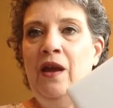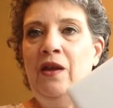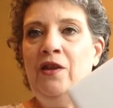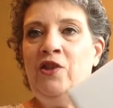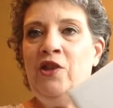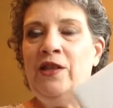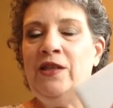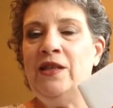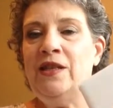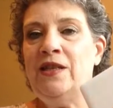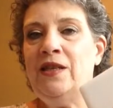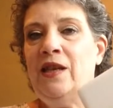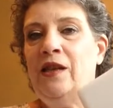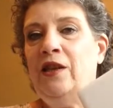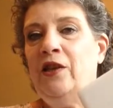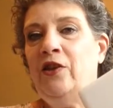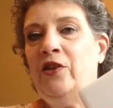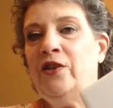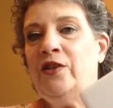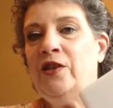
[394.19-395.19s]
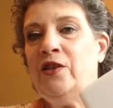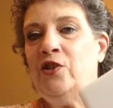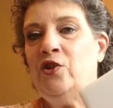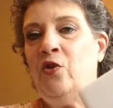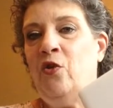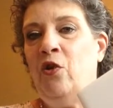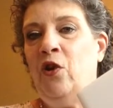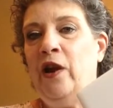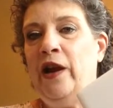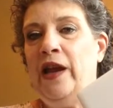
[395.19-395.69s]
Just as a little
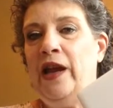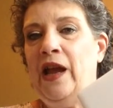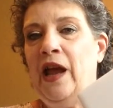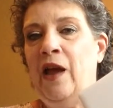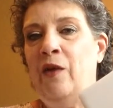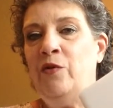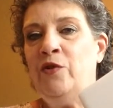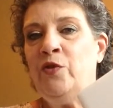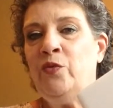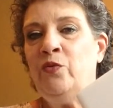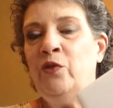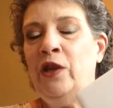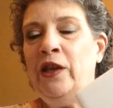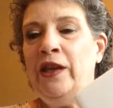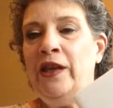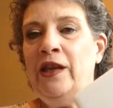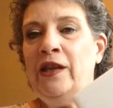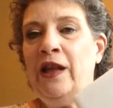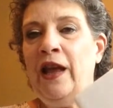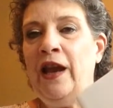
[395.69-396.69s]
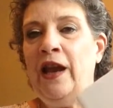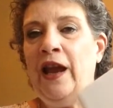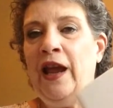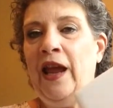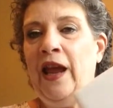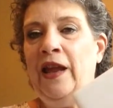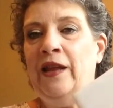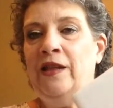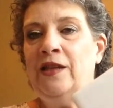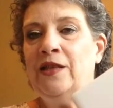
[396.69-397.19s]
story, I was really glad I
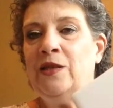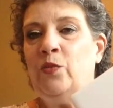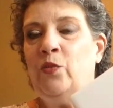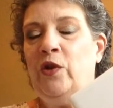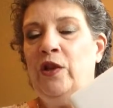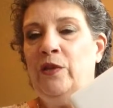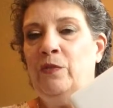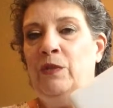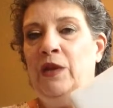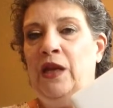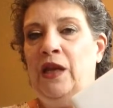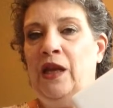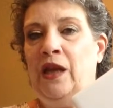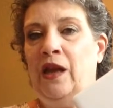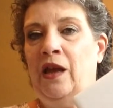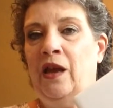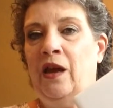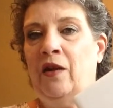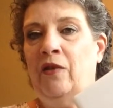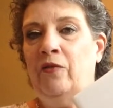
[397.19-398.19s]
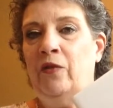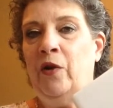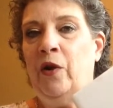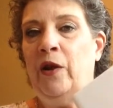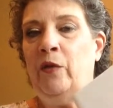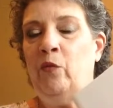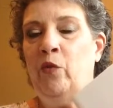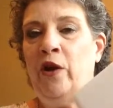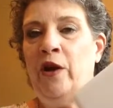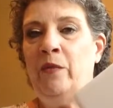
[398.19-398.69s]
had this with me
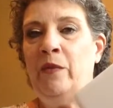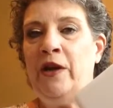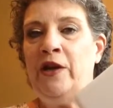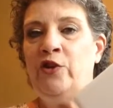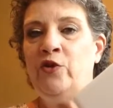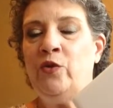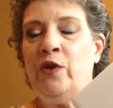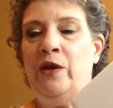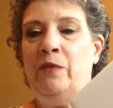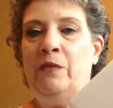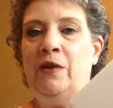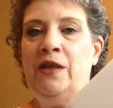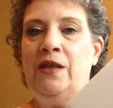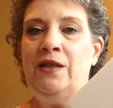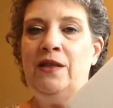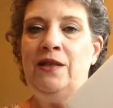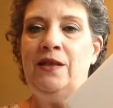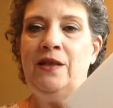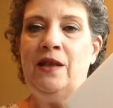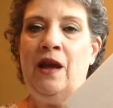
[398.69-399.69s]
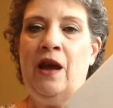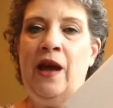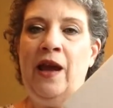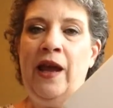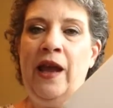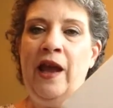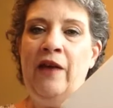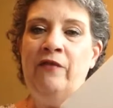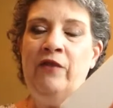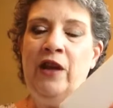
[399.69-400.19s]
at one of my treatments. I
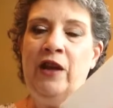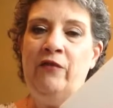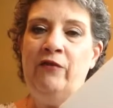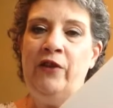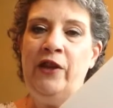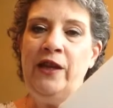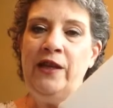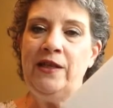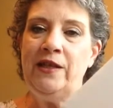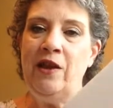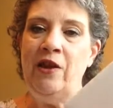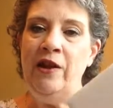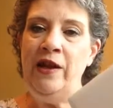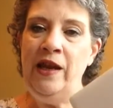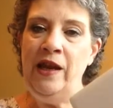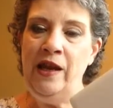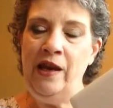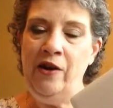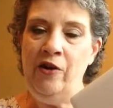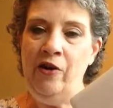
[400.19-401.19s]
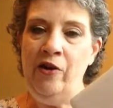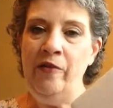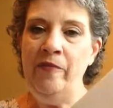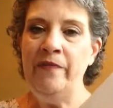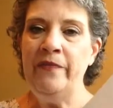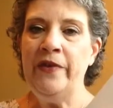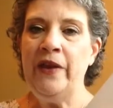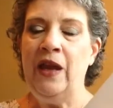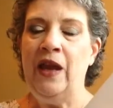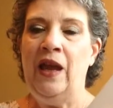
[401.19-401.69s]
have Netflix on here,
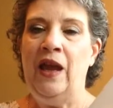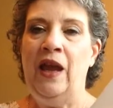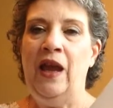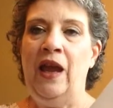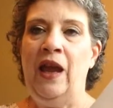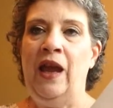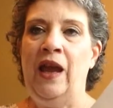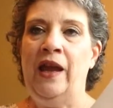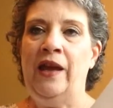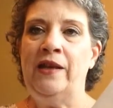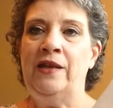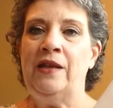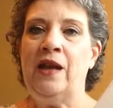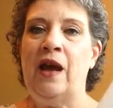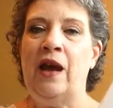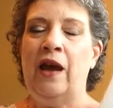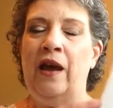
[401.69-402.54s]
and